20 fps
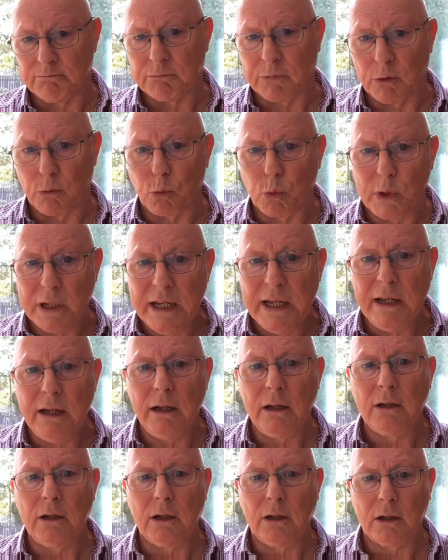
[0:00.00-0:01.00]
the
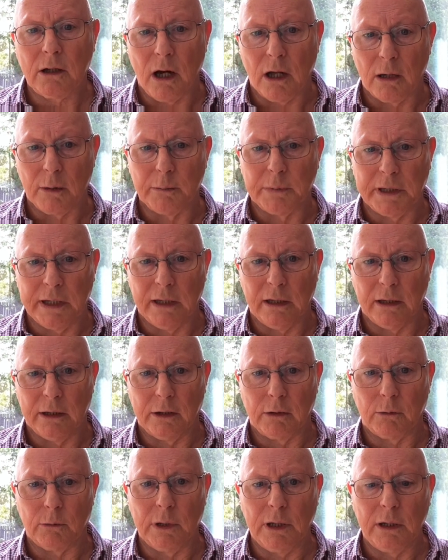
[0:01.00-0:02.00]
real Cholmcille,
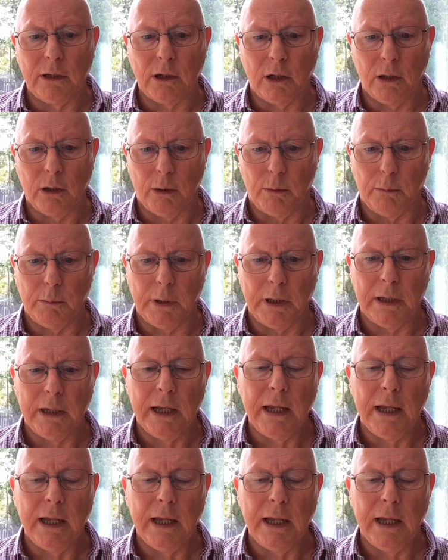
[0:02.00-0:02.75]
the real Columba,